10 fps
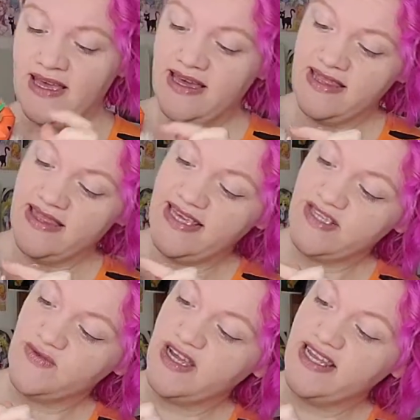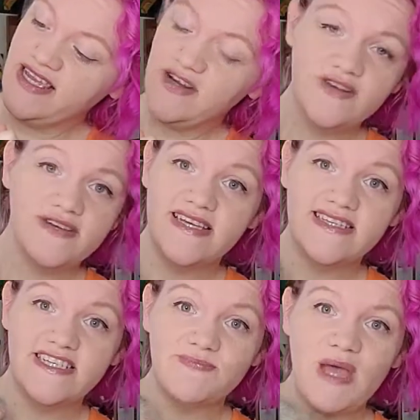this right here is
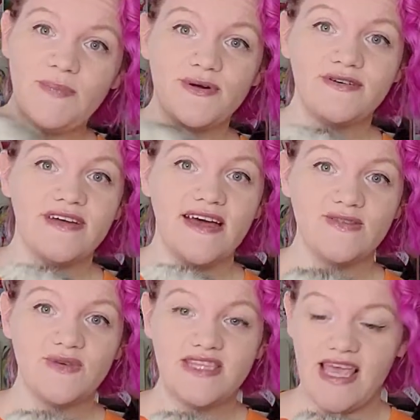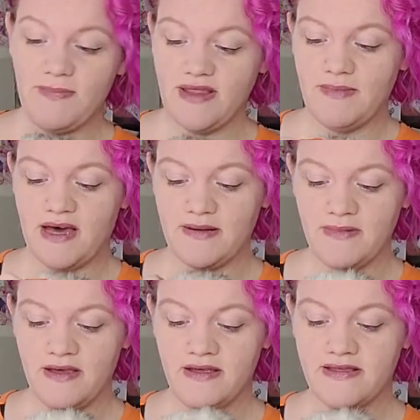just paper held with tape on the
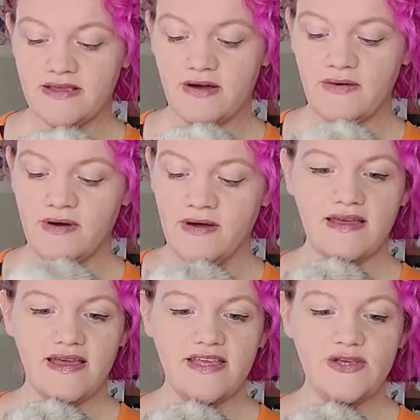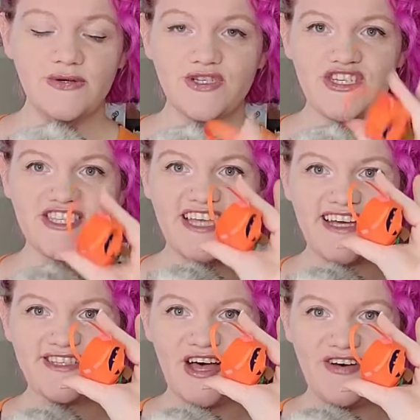bottom. So it usually
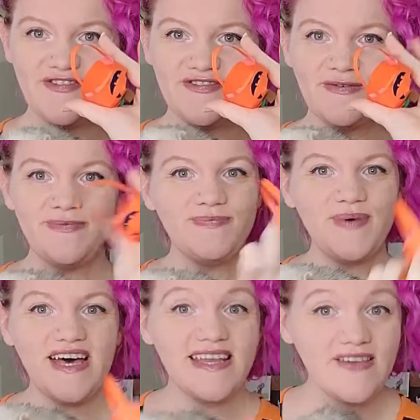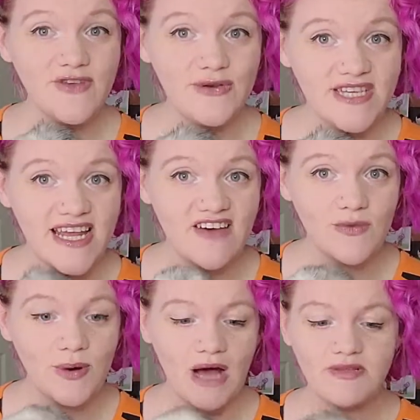slides off. But if you did have a
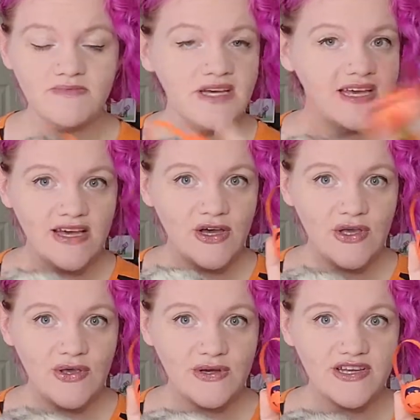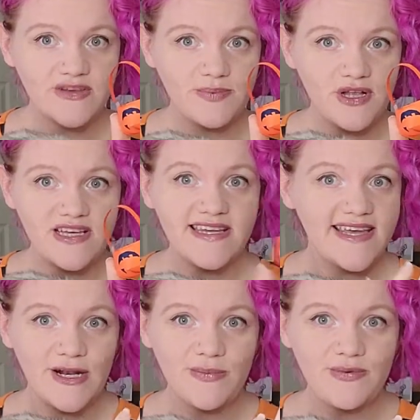problem, you could just pull it,
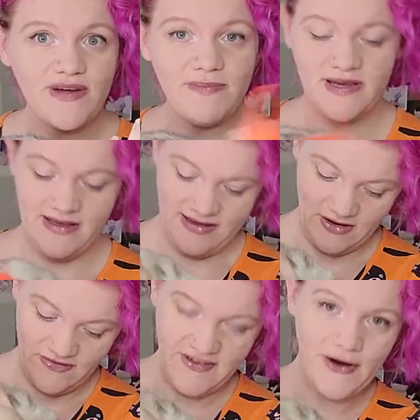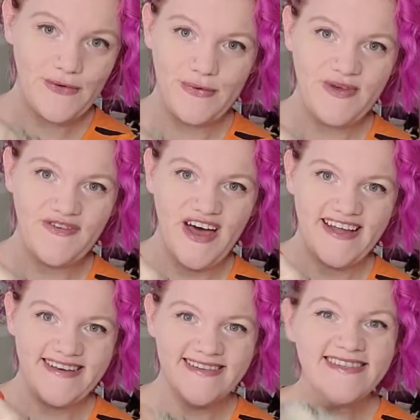it'll rip, your ferret will be
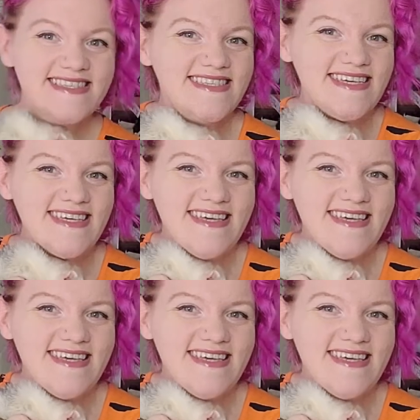fine. See?